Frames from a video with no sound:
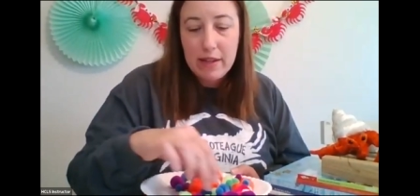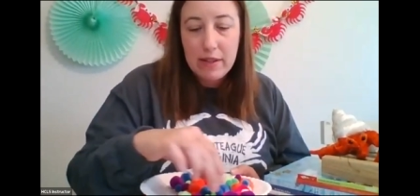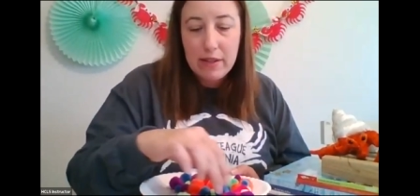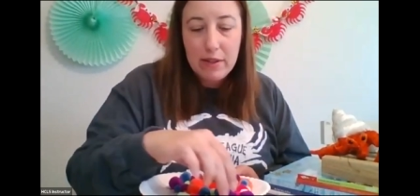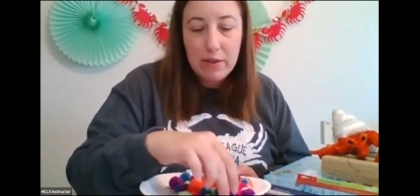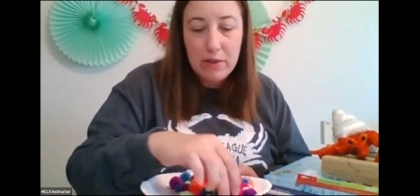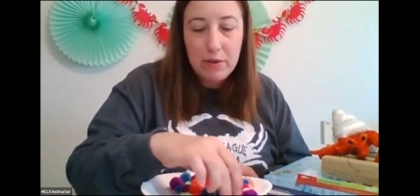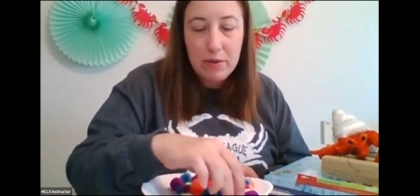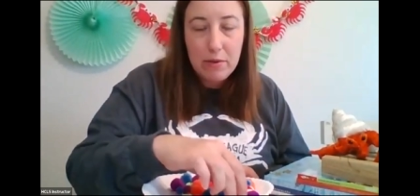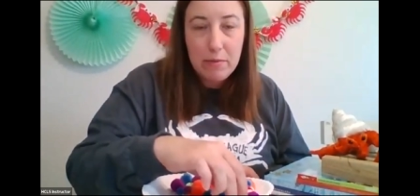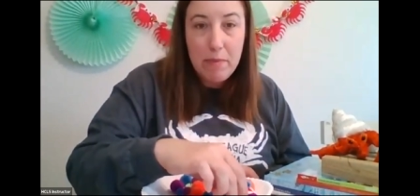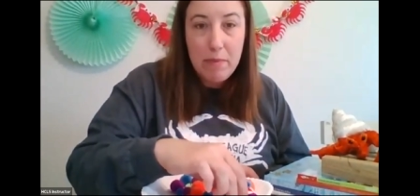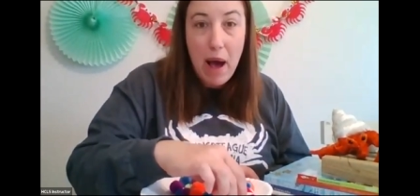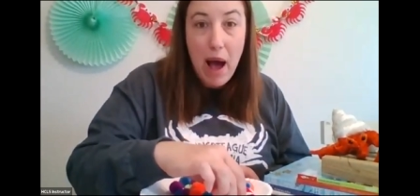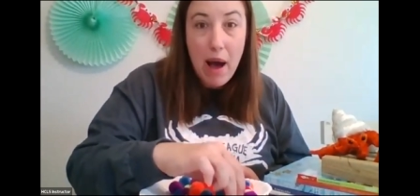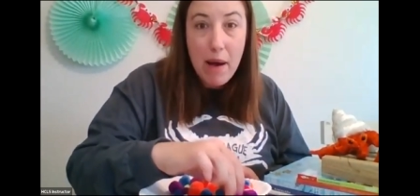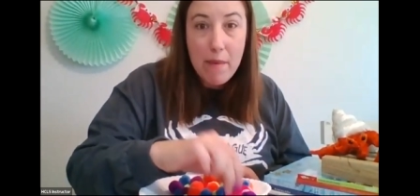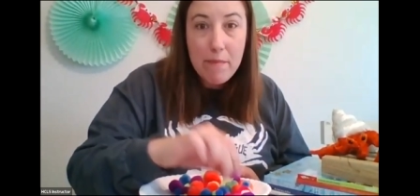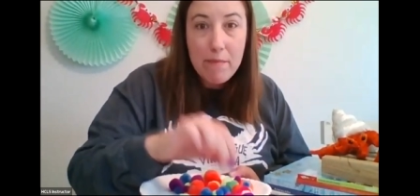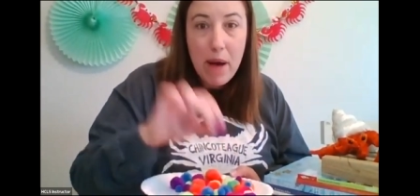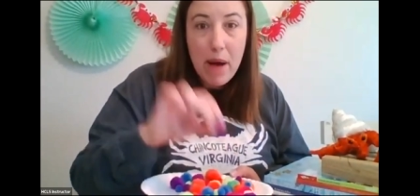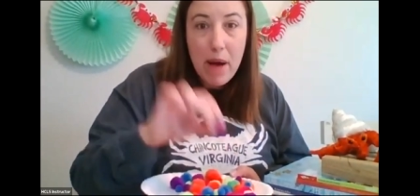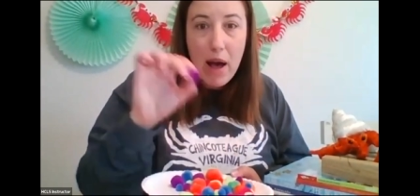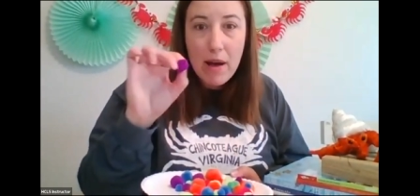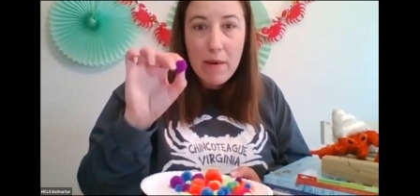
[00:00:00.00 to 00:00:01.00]
little
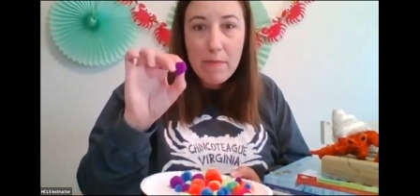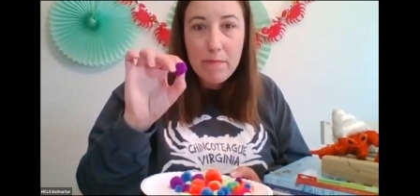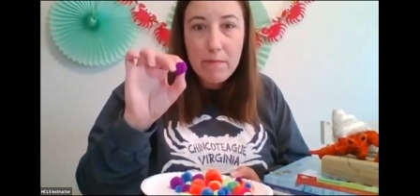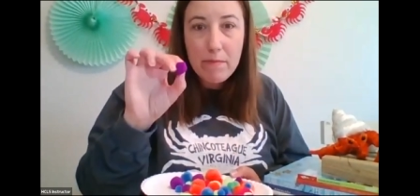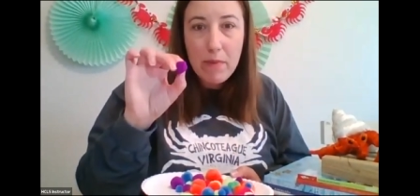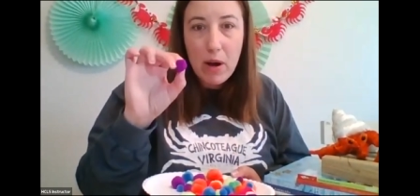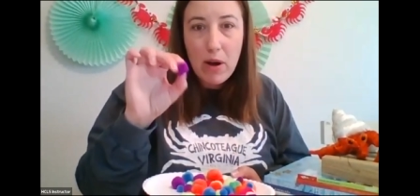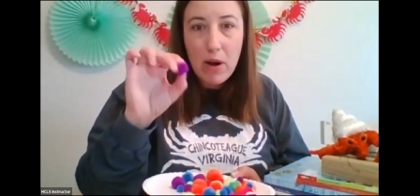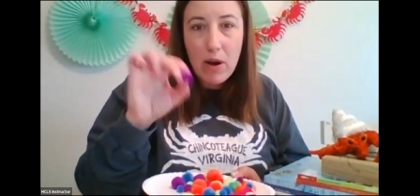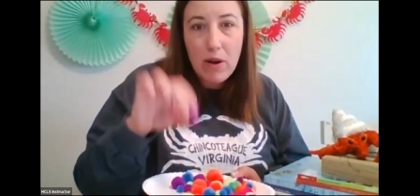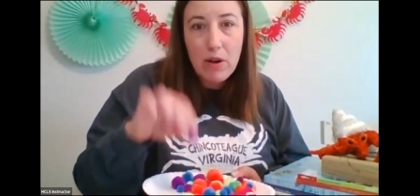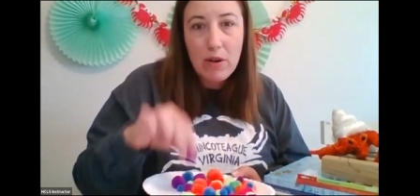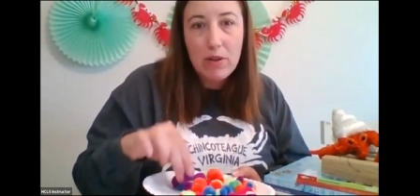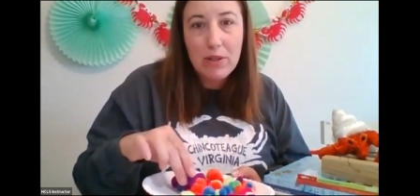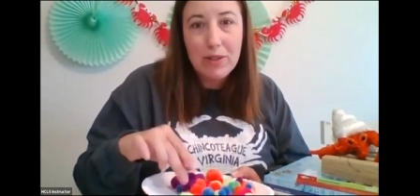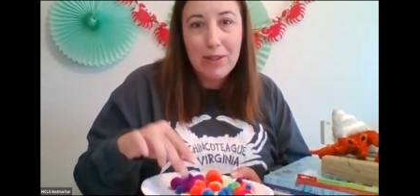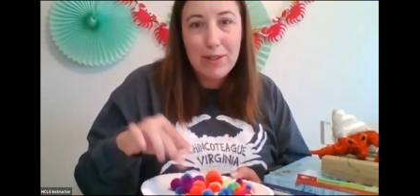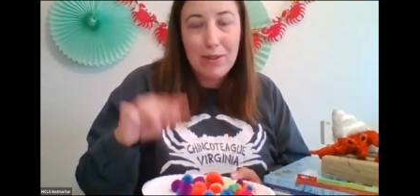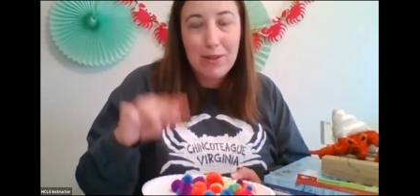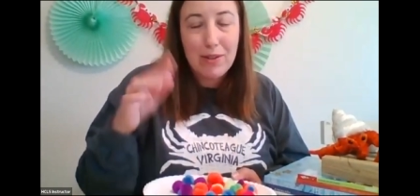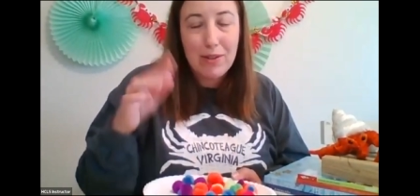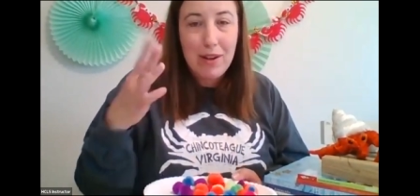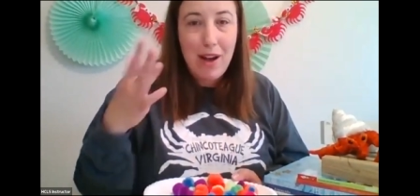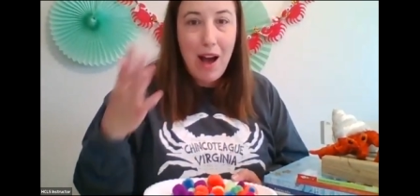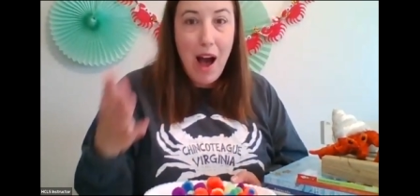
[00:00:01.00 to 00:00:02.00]
pom pom balls
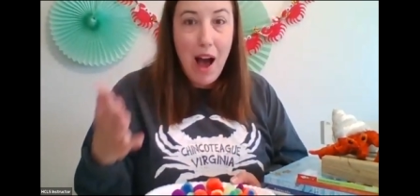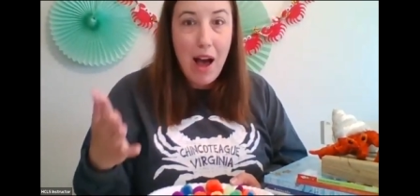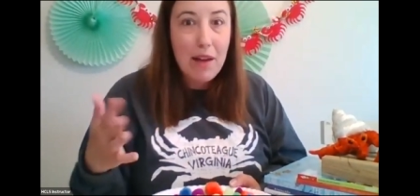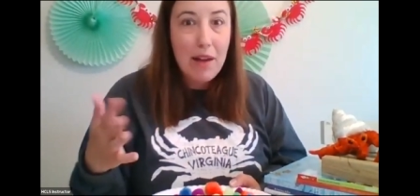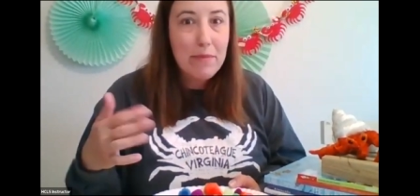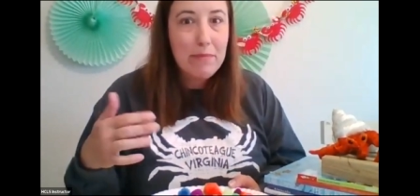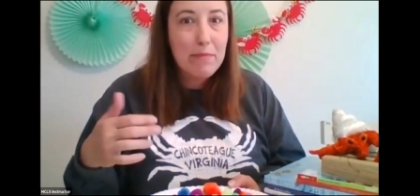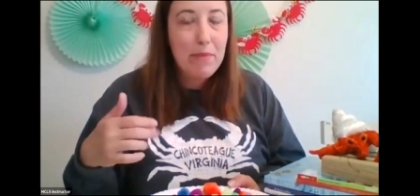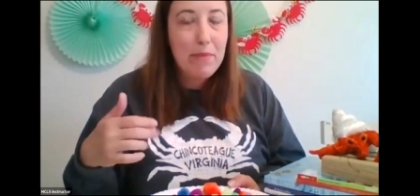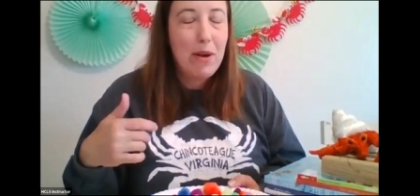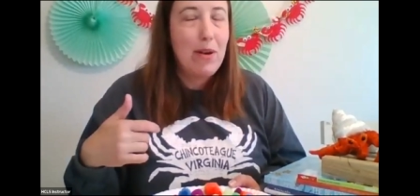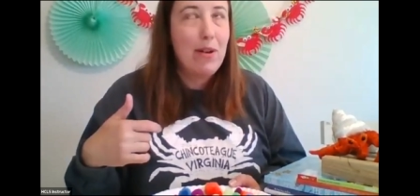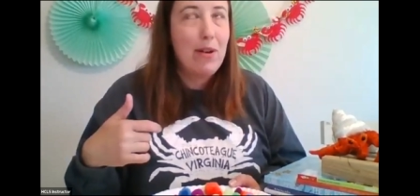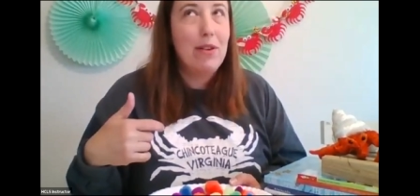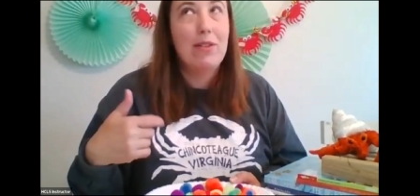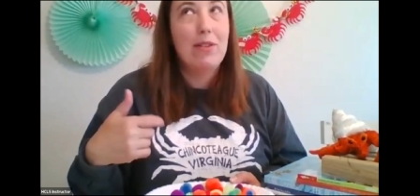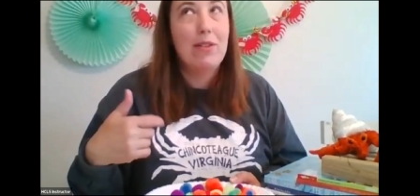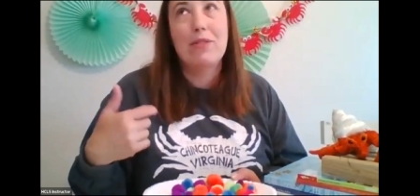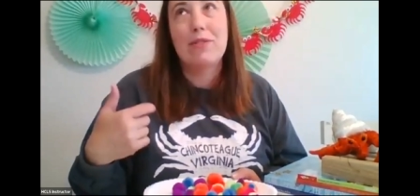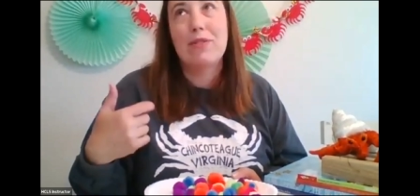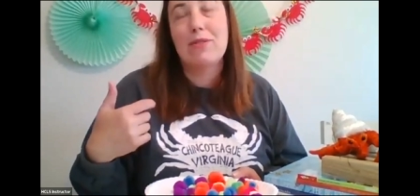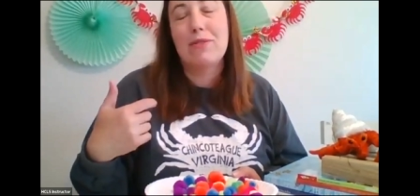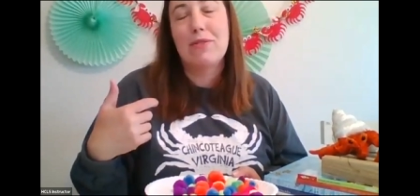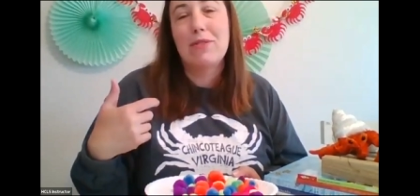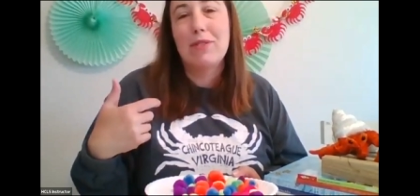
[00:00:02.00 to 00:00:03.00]
or cotton
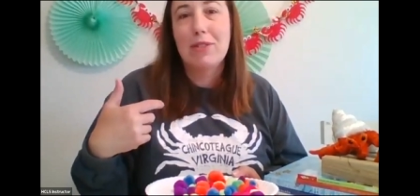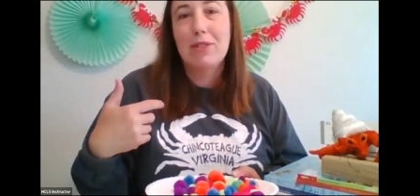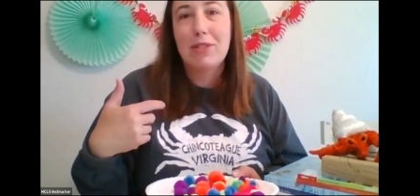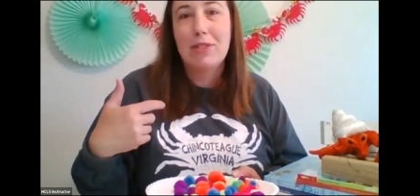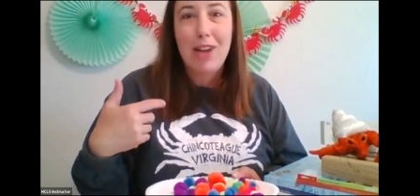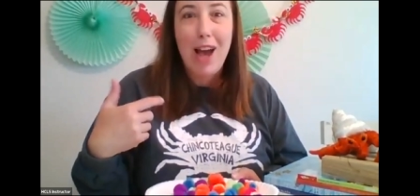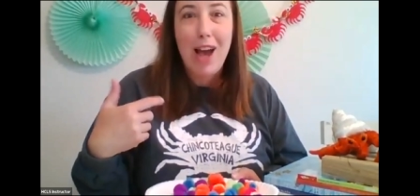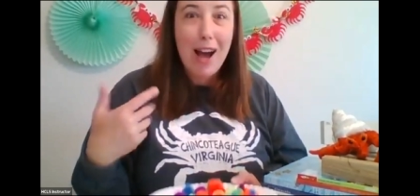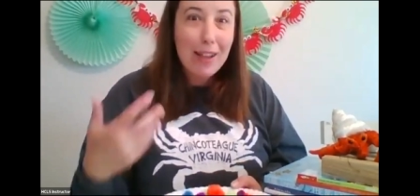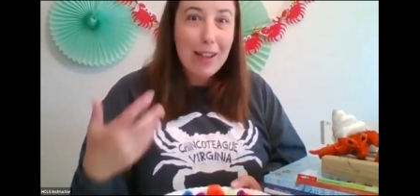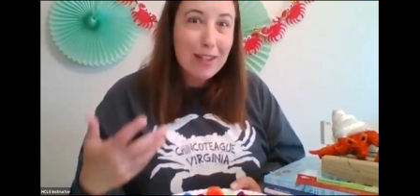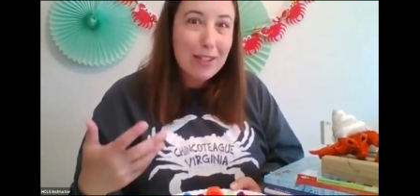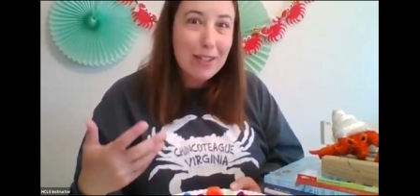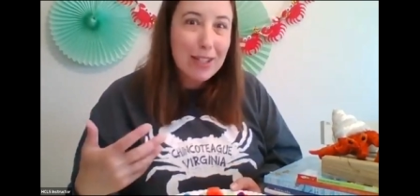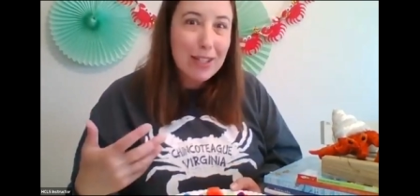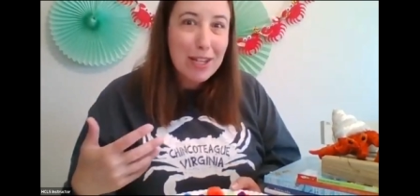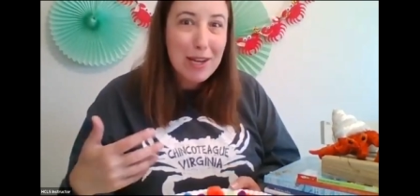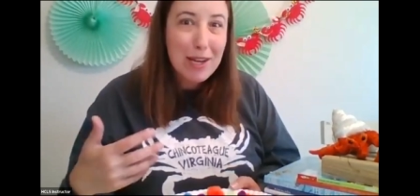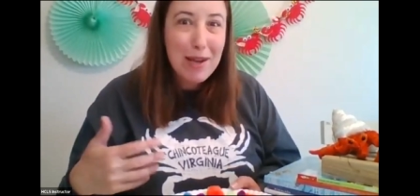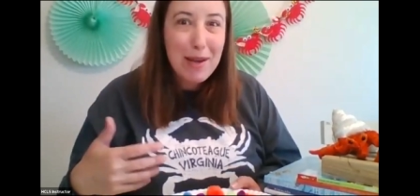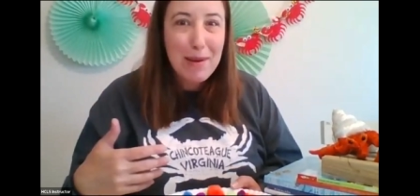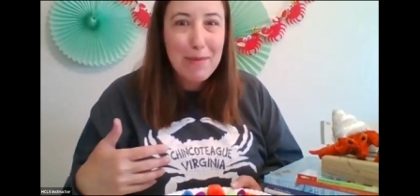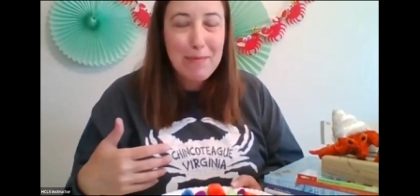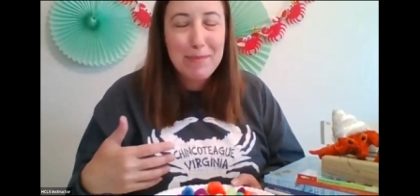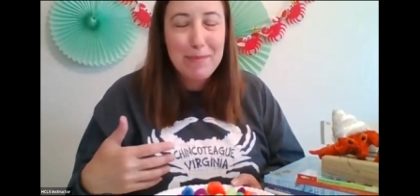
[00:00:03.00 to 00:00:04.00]
balls or chocolate
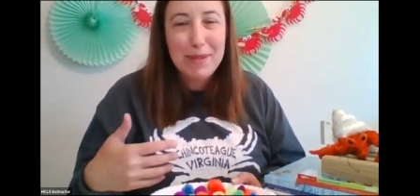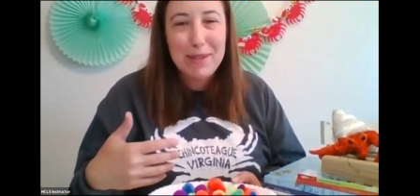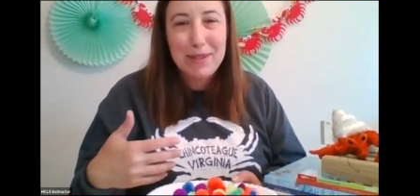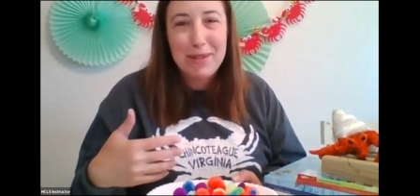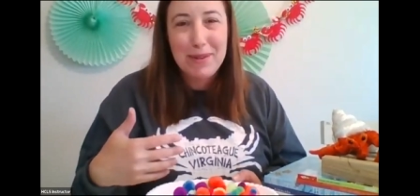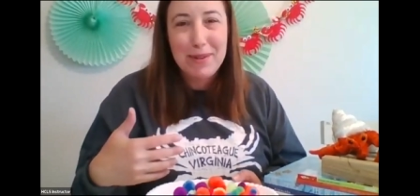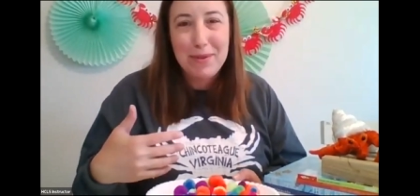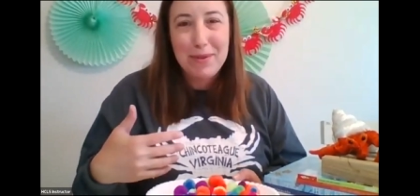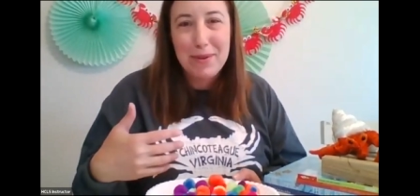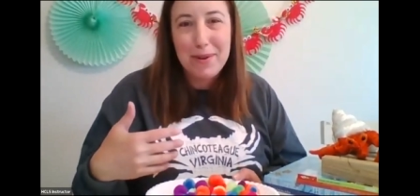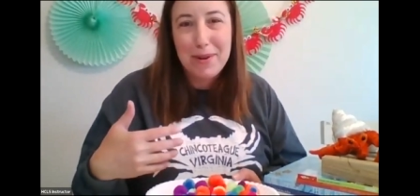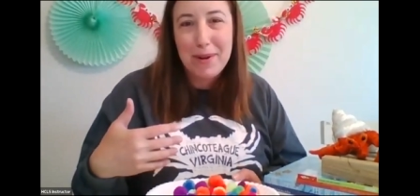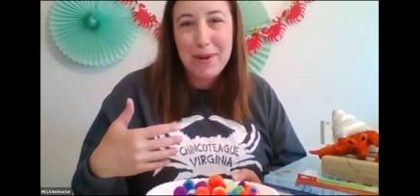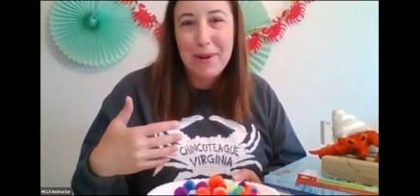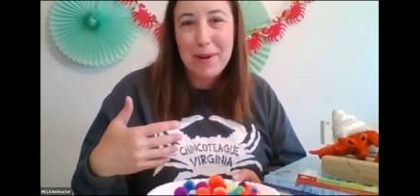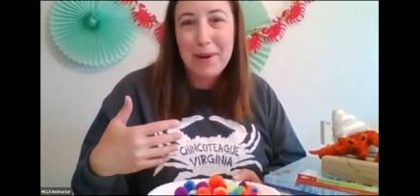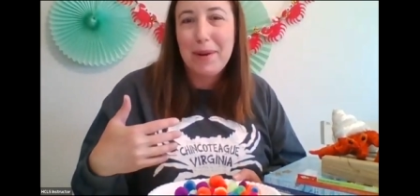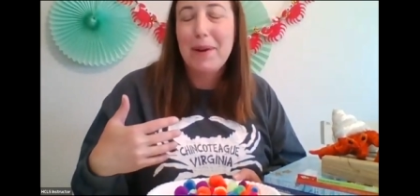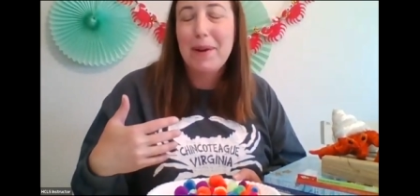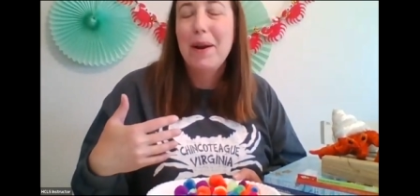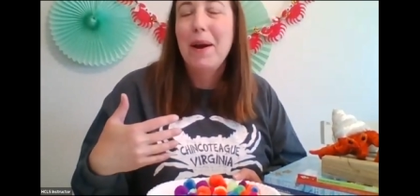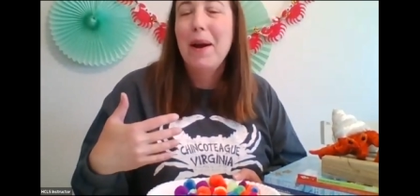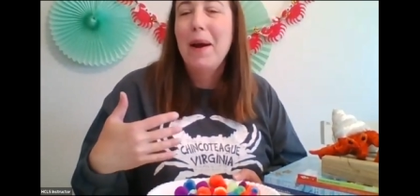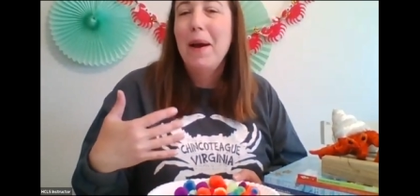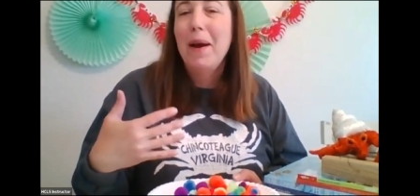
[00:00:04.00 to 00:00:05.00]
chips
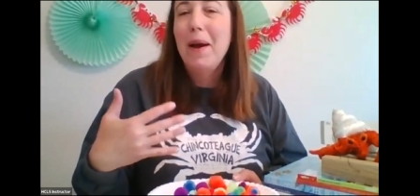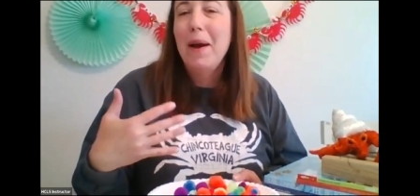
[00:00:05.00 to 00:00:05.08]
or